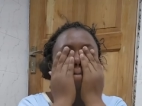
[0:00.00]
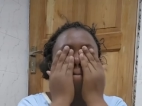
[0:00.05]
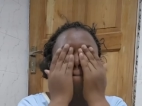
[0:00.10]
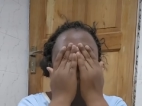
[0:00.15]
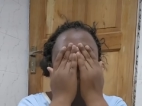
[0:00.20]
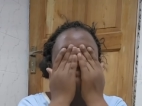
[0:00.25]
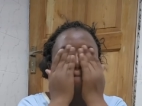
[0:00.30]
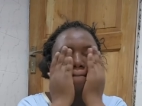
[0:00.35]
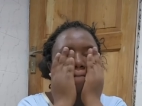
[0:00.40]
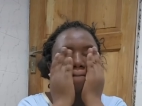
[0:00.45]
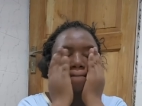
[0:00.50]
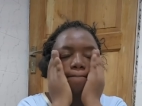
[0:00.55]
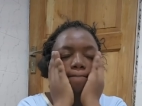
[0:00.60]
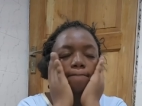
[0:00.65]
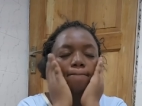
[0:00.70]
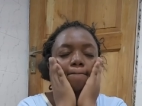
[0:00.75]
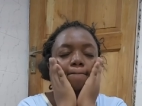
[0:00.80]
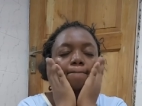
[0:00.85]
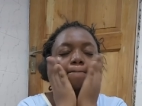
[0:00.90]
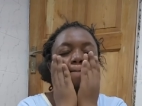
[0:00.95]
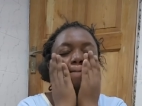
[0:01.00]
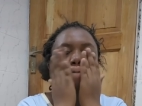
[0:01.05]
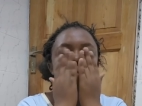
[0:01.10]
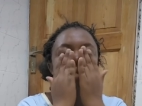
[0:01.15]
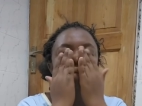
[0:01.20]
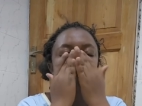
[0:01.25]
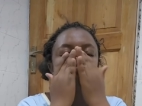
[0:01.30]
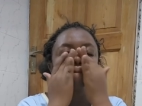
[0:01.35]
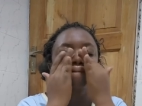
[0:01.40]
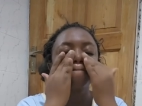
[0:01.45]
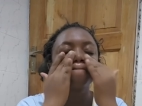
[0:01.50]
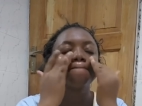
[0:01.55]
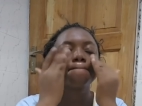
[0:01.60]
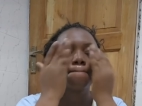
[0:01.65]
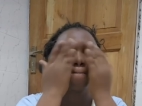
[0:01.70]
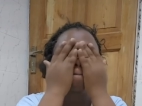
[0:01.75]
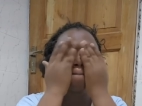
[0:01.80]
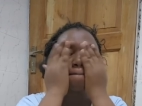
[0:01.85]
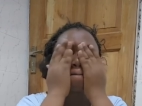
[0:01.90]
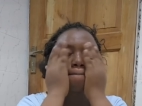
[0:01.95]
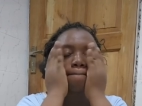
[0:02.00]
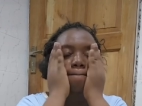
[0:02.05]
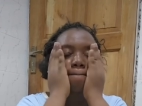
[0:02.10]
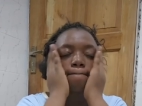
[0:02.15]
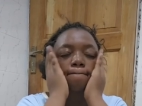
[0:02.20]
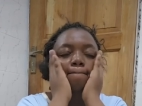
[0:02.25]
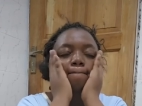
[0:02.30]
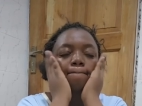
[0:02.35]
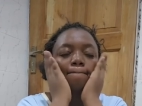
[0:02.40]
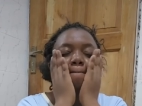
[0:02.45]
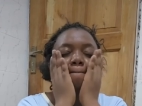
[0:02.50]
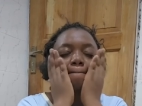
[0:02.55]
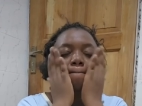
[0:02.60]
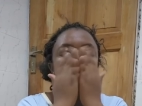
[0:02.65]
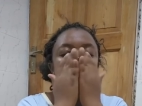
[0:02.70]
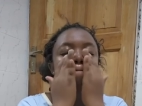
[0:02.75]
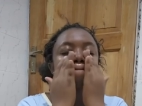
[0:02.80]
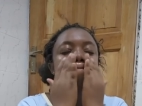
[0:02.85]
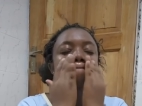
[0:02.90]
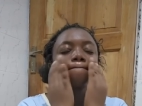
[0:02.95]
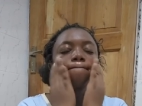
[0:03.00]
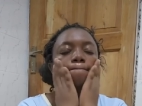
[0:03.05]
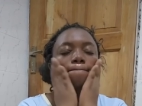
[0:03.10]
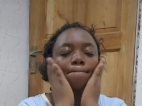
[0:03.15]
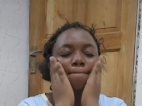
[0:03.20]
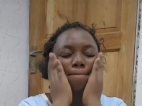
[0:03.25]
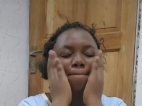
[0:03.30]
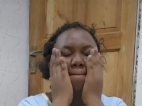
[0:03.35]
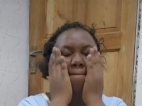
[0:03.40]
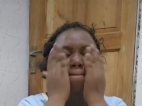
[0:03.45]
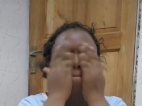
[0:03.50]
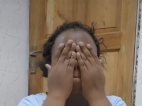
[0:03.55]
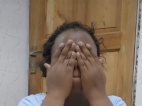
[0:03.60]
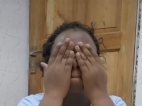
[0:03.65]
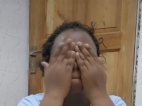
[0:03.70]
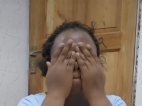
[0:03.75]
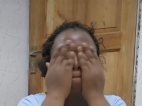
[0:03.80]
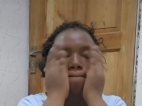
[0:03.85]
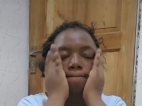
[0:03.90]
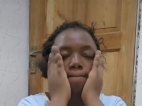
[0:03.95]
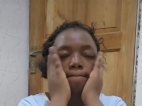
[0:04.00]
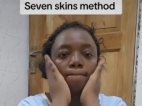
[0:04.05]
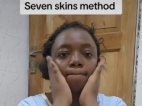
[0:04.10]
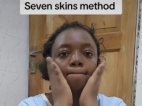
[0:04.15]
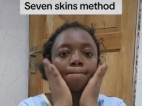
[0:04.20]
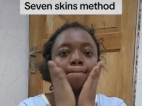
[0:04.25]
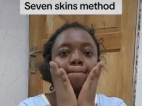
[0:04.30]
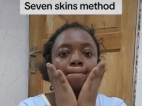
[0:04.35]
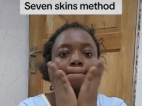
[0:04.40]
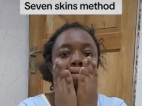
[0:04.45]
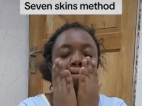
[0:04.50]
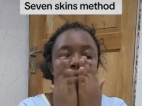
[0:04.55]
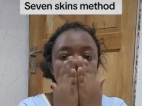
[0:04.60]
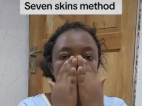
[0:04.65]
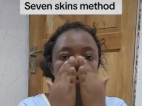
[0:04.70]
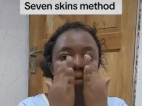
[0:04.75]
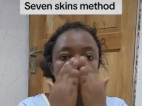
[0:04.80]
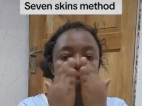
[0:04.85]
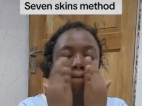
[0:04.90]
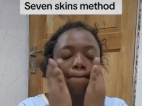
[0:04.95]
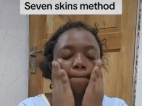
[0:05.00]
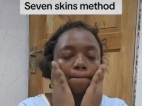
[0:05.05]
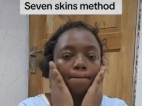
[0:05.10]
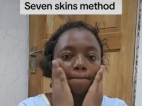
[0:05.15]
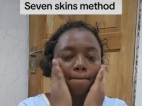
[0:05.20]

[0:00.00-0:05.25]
and as I do that, it's drying up on my face, and that is the